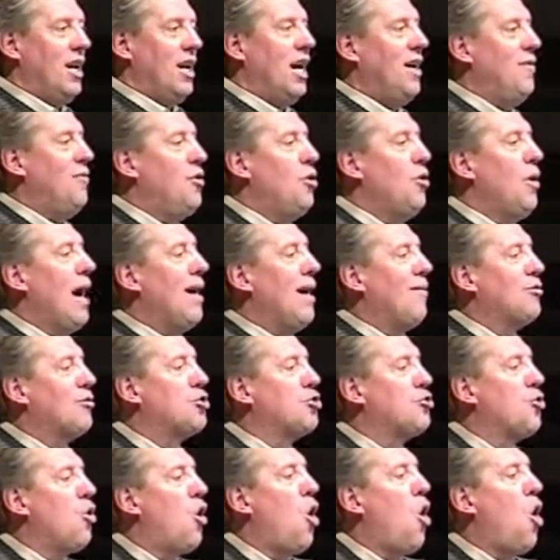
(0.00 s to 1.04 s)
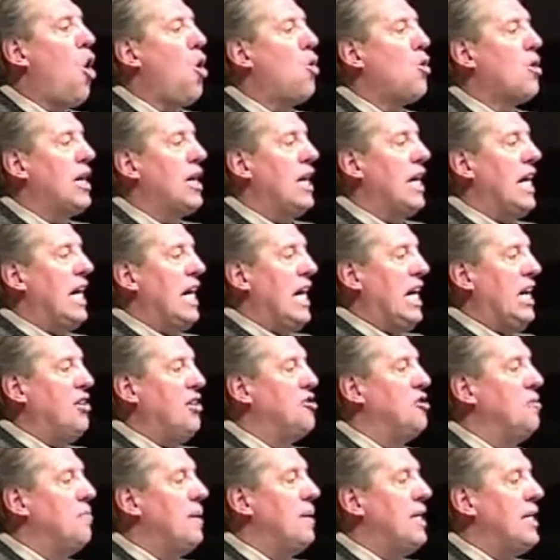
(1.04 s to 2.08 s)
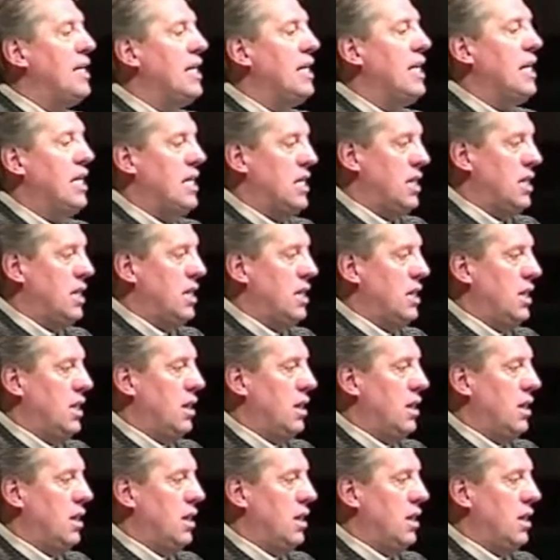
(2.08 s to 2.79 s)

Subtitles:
if you have a strong need to be needed,